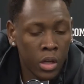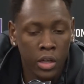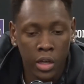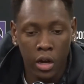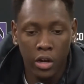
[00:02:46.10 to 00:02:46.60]

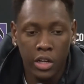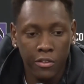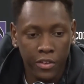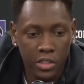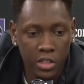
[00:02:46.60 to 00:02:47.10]
Yeah, our
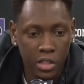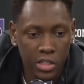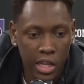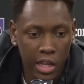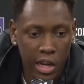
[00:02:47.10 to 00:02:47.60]
defense in the
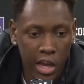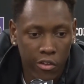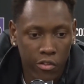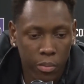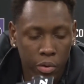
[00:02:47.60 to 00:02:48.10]
second
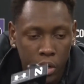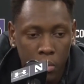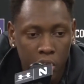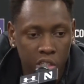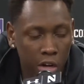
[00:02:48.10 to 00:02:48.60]
half for pretty
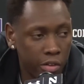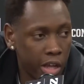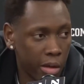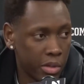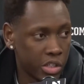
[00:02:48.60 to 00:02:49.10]
much every
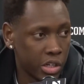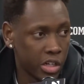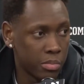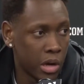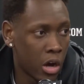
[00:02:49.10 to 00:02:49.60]
game this year
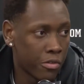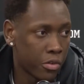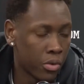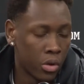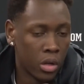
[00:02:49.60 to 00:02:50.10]
has been
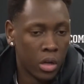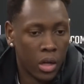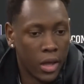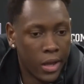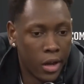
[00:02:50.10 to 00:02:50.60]
awful.
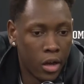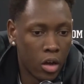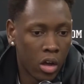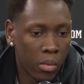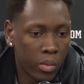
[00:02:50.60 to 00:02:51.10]

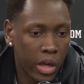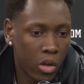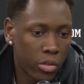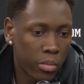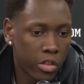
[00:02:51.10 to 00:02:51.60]
And we
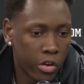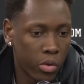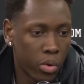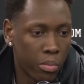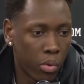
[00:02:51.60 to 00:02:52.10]
held them to
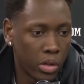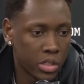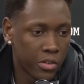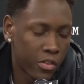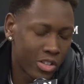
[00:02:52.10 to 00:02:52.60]
31
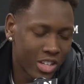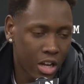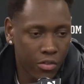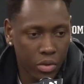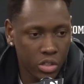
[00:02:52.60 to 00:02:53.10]
points in the first
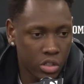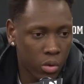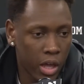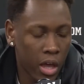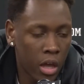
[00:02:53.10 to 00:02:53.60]
half, which is
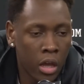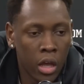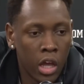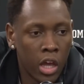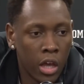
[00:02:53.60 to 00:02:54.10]
okay.
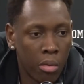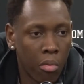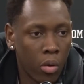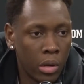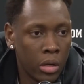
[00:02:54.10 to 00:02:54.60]

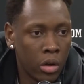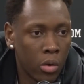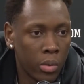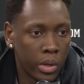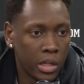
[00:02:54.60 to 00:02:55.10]
But, we
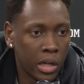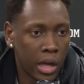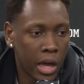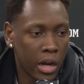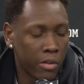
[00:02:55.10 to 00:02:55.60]
really
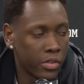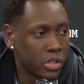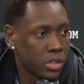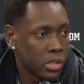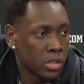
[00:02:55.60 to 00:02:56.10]
had an
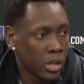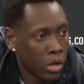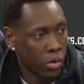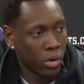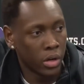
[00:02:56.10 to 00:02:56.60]
emphasis
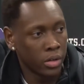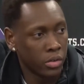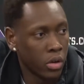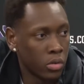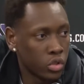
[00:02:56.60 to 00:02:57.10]
on,
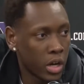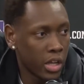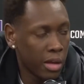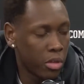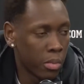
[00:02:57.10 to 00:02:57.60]
you know, trying
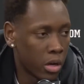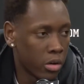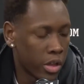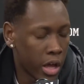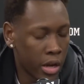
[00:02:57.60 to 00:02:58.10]
to keep them
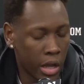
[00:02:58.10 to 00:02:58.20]
under that.